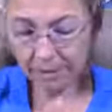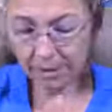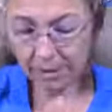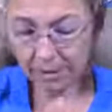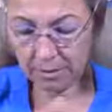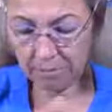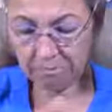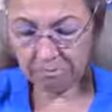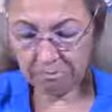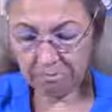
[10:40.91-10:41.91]
uh,
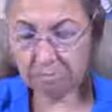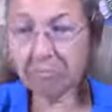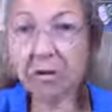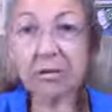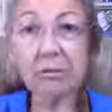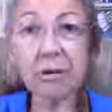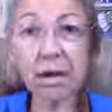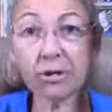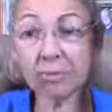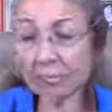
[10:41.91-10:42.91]
nice little
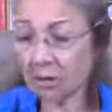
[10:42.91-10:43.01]
gadget.